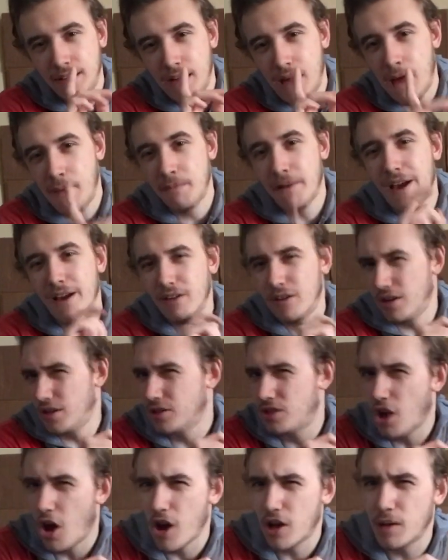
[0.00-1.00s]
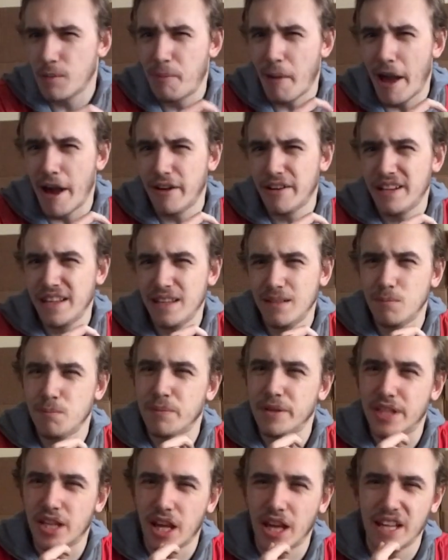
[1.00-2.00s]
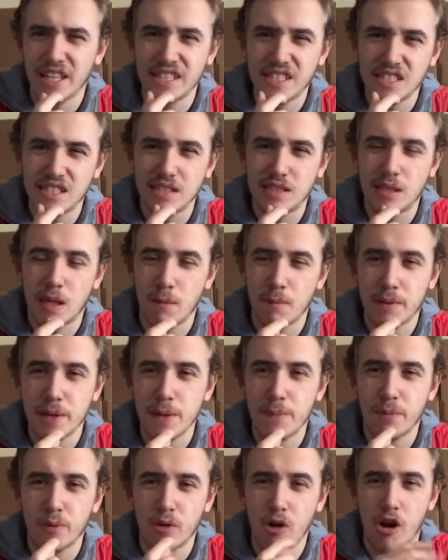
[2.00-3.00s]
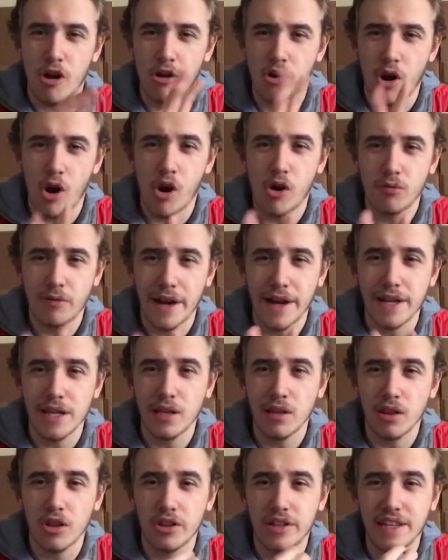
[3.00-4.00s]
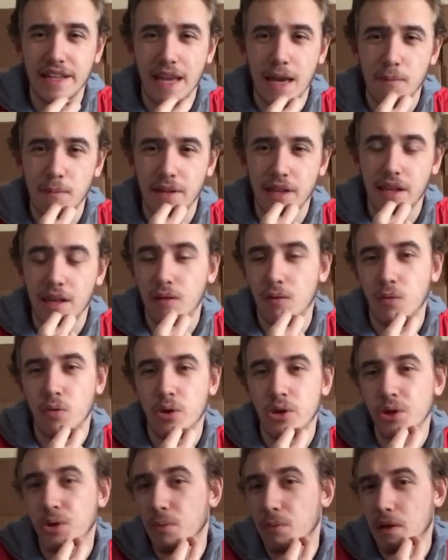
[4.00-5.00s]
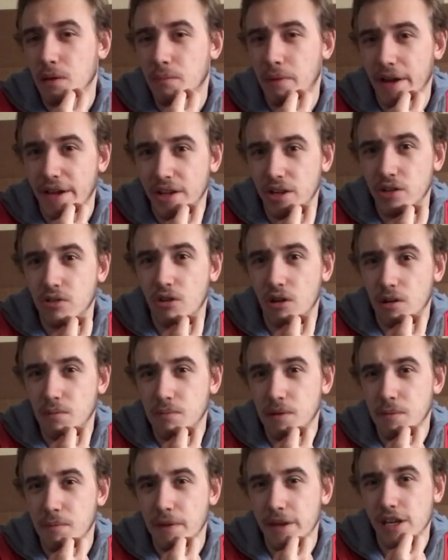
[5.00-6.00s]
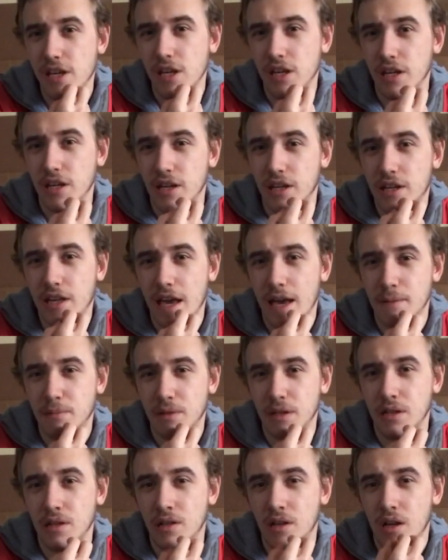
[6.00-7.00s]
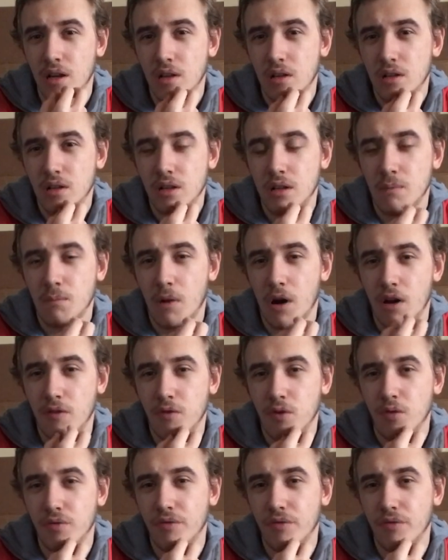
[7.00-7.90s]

I'm not going to talk about it because some people are already looking at me like, what do you mean by you're going to be making a Captain Marvel